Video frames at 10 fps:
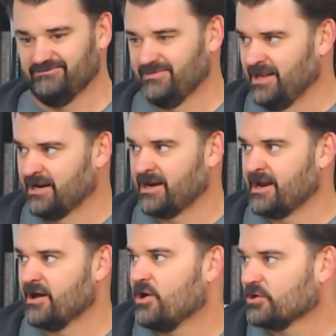and then kind
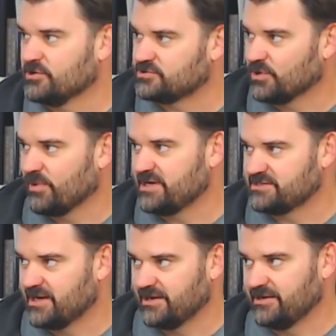of all goes to the
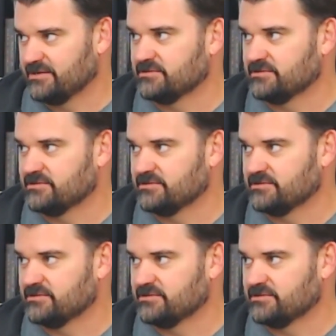wayside again.